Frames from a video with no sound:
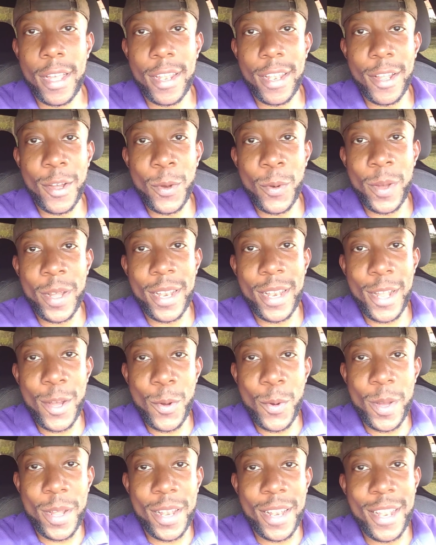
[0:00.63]
Hello,
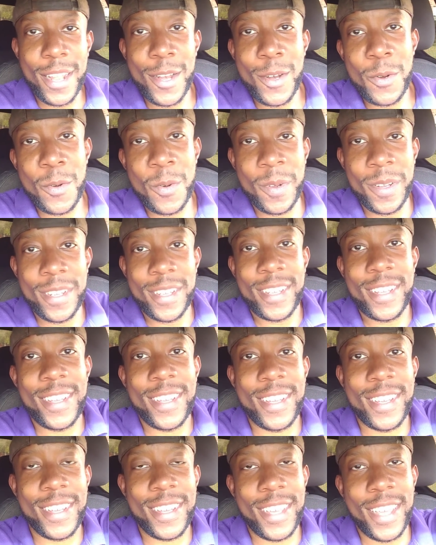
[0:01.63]
hello, hello.
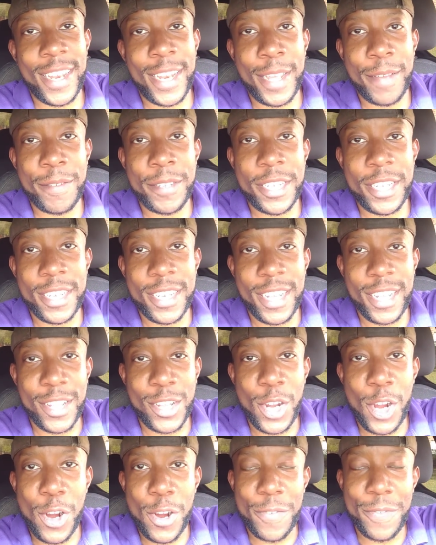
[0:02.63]
Kenny Evans here, another
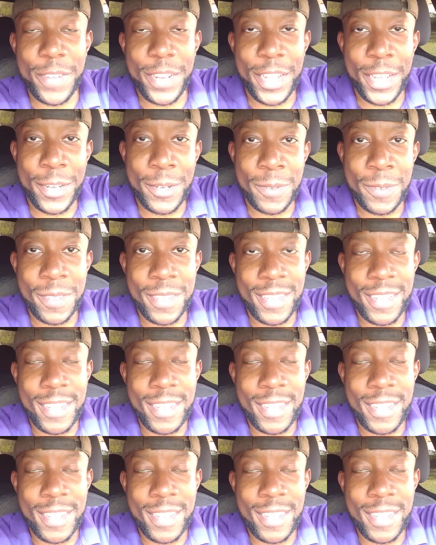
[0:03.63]
car video.